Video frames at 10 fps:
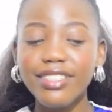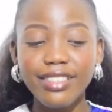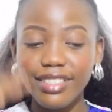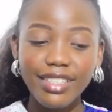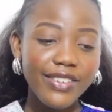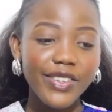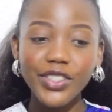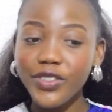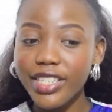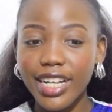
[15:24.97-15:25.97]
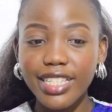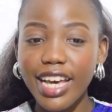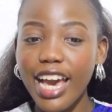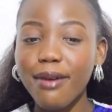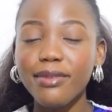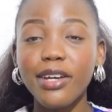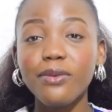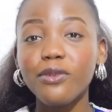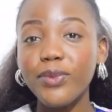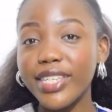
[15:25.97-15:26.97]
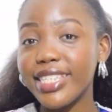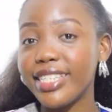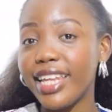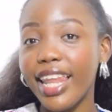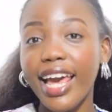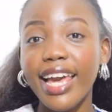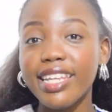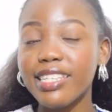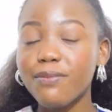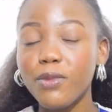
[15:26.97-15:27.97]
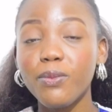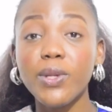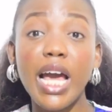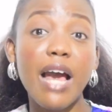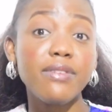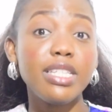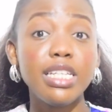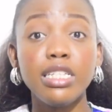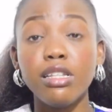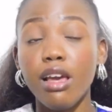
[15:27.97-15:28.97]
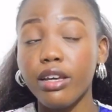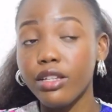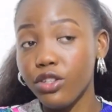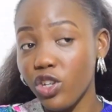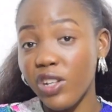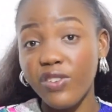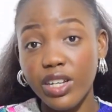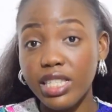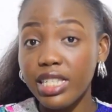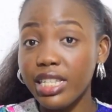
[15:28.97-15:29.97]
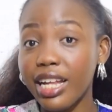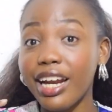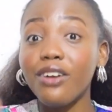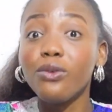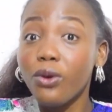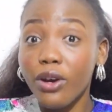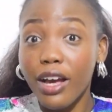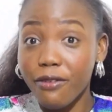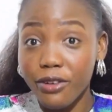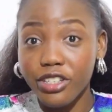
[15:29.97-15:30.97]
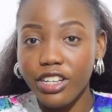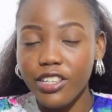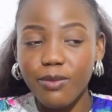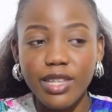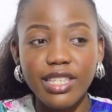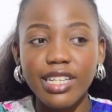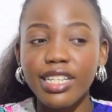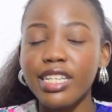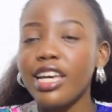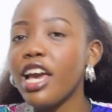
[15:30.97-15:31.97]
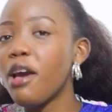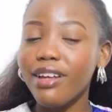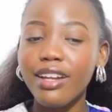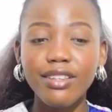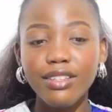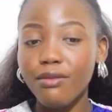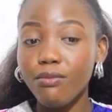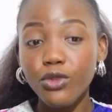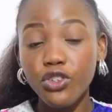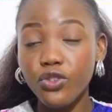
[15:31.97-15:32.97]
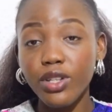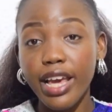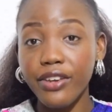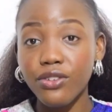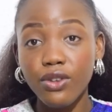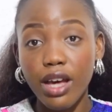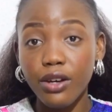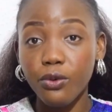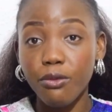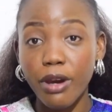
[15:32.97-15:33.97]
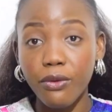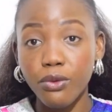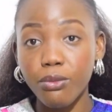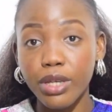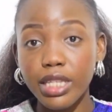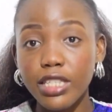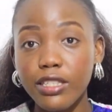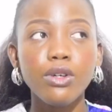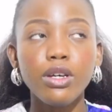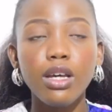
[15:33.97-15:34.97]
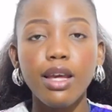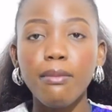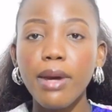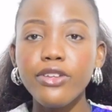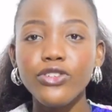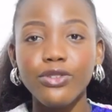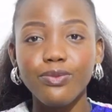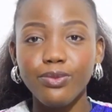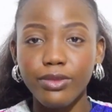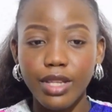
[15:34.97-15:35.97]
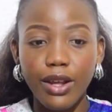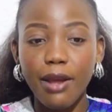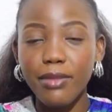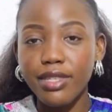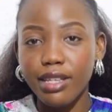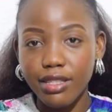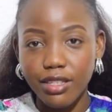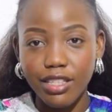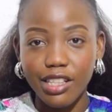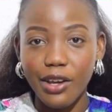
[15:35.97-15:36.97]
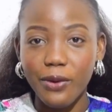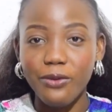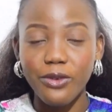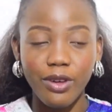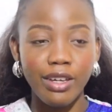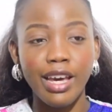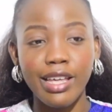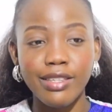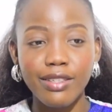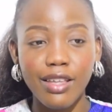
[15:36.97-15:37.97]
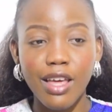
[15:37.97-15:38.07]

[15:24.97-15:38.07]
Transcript: during that time, there would be stellites, people that have stayed in like the university that are no longer freshers basically. And usually I used to hang with my roommates. Imagine, now let me set a scenario for you guys.